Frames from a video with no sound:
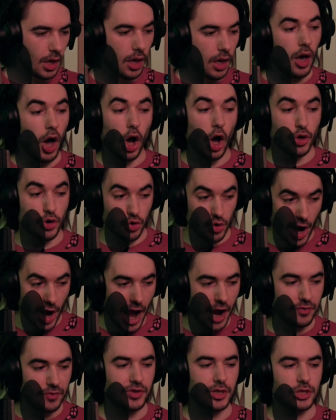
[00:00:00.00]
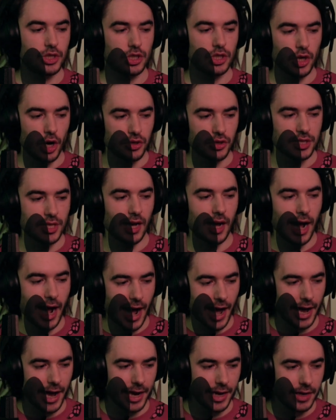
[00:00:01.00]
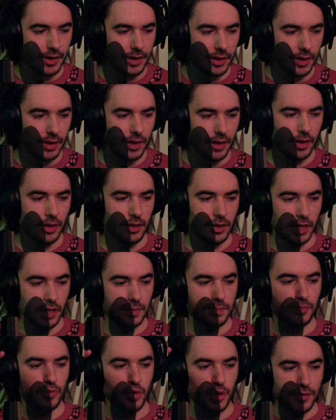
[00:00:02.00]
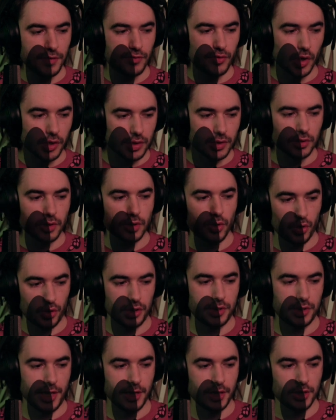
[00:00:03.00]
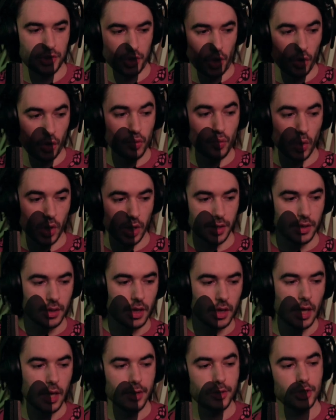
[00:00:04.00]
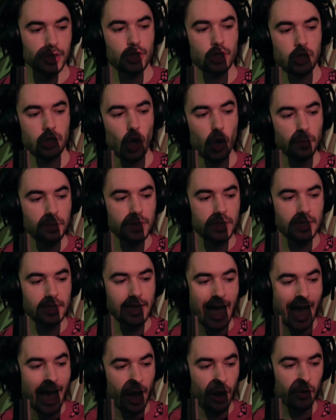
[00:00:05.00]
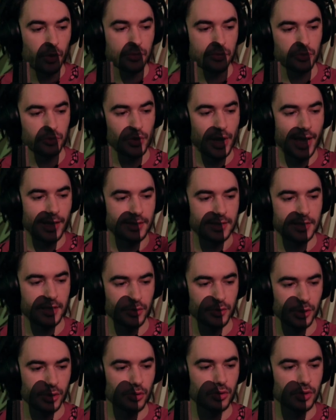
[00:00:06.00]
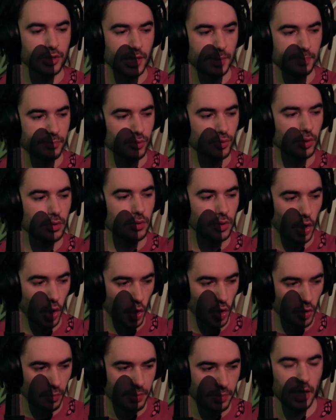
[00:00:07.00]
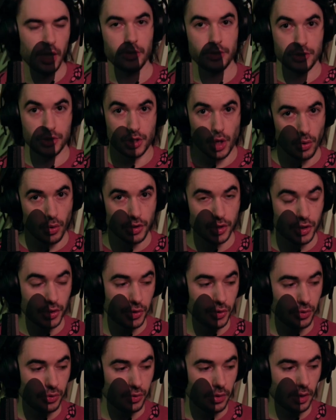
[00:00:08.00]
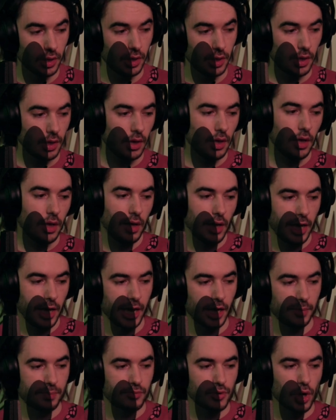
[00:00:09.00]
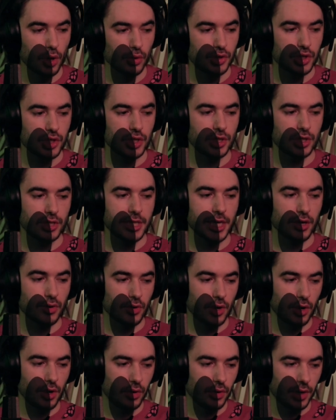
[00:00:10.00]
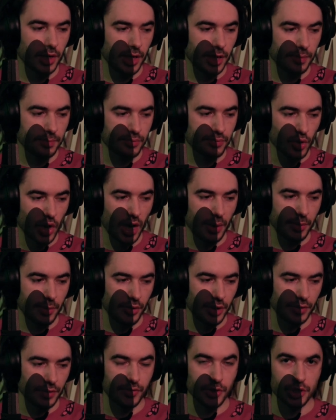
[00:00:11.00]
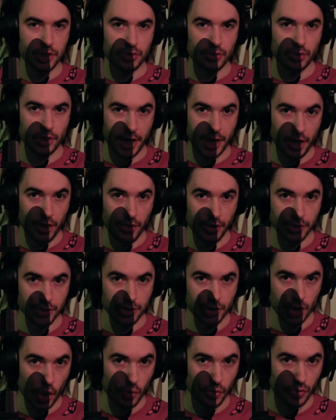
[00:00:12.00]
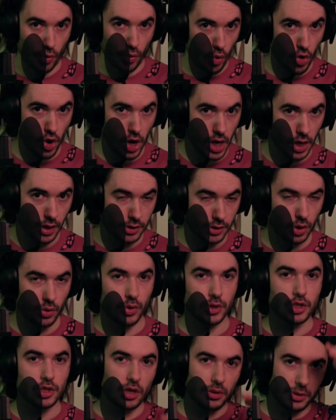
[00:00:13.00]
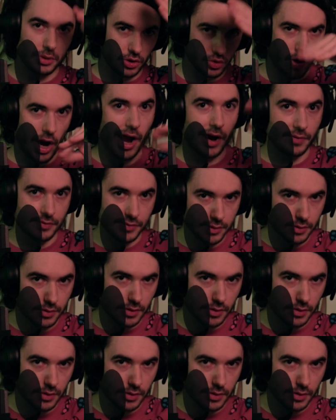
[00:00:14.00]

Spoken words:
A graph that starts high in prefrontal cortex, zone 1, slopes down through anterior temporal lobe, zone 2, and approaches 0 in primary visual area, zone 3. So it's going to be graphed.